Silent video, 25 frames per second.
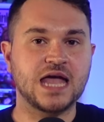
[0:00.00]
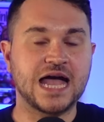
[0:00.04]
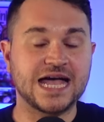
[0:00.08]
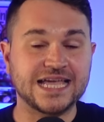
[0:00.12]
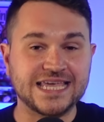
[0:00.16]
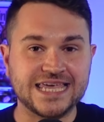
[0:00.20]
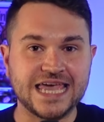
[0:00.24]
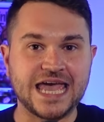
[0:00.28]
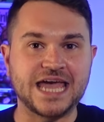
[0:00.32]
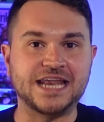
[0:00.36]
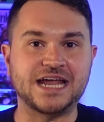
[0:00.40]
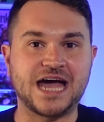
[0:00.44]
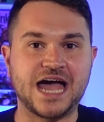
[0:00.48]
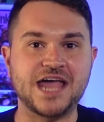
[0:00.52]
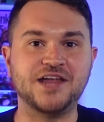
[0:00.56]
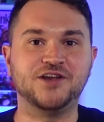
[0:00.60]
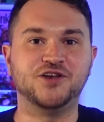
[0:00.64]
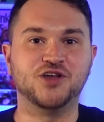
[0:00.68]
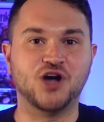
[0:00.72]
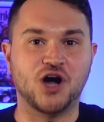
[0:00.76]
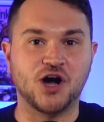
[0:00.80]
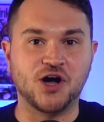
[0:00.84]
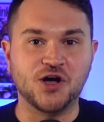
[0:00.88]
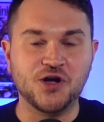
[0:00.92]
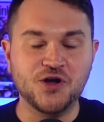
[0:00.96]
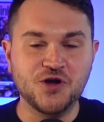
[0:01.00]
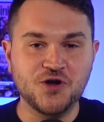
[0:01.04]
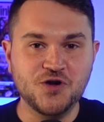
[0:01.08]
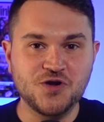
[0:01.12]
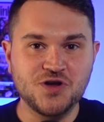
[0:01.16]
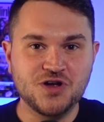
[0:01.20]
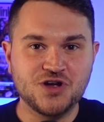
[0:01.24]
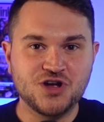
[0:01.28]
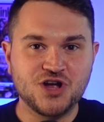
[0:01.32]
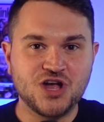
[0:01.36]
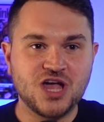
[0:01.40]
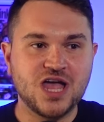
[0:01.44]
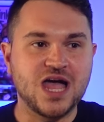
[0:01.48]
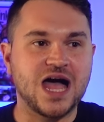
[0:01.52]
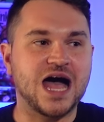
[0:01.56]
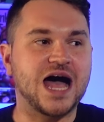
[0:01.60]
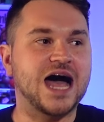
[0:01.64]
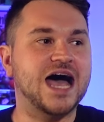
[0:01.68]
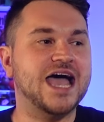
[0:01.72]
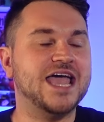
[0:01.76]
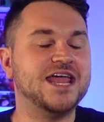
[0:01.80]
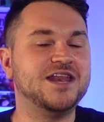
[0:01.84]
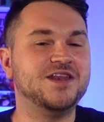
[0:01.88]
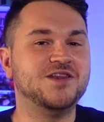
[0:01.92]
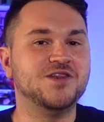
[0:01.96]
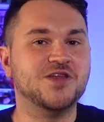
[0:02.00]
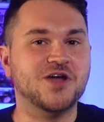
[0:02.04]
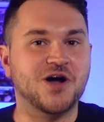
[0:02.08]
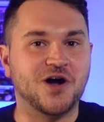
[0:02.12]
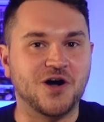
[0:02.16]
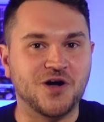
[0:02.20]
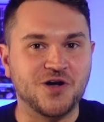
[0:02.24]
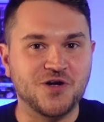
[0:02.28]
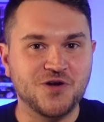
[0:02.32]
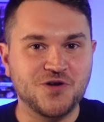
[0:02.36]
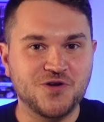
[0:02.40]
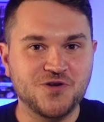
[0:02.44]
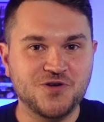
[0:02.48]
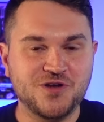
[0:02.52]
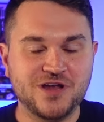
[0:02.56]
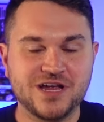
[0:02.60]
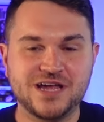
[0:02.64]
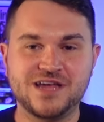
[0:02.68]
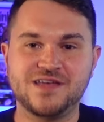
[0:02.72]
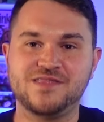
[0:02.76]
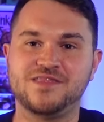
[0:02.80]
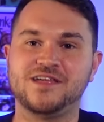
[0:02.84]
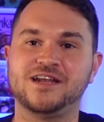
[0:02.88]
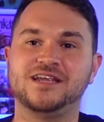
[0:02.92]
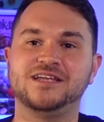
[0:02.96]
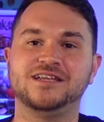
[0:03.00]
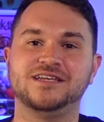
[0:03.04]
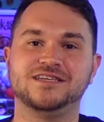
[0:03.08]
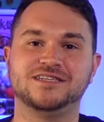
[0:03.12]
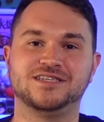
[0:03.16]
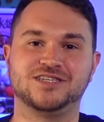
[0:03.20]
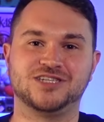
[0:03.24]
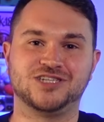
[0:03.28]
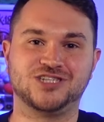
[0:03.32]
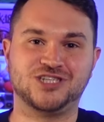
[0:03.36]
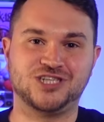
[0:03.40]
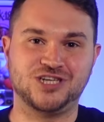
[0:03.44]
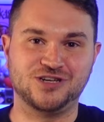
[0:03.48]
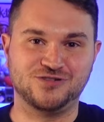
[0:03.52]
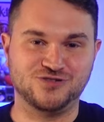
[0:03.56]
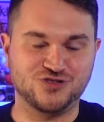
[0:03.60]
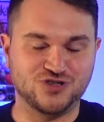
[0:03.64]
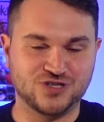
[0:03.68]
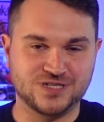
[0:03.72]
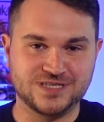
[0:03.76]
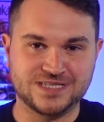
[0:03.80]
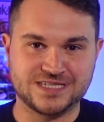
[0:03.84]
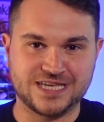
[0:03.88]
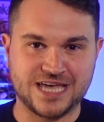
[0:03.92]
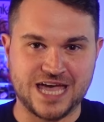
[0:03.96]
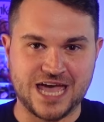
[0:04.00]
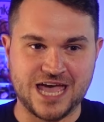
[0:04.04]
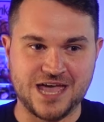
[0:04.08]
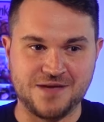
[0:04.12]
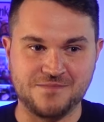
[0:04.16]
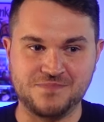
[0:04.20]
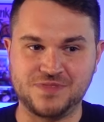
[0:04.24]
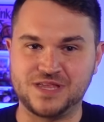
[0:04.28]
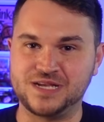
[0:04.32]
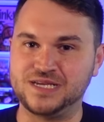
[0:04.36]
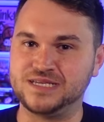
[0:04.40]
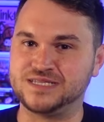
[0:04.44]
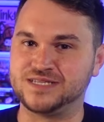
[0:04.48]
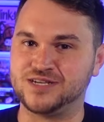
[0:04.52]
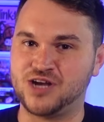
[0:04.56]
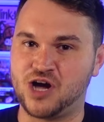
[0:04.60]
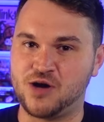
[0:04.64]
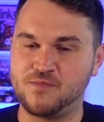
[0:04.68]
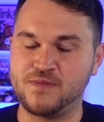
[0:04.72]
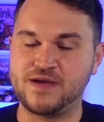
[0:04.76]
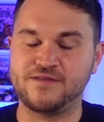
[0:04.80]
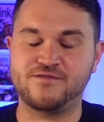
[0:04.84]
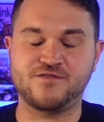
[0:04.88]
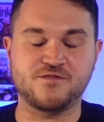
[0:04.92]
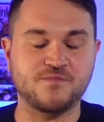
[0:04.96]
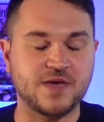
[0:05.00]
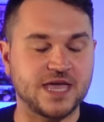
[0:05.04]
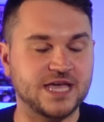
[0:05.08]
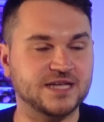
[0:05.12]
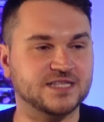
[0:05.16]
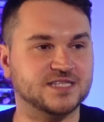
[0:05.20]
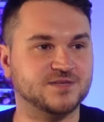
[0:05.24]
Again, I know that it is a children's game that is not meant for me.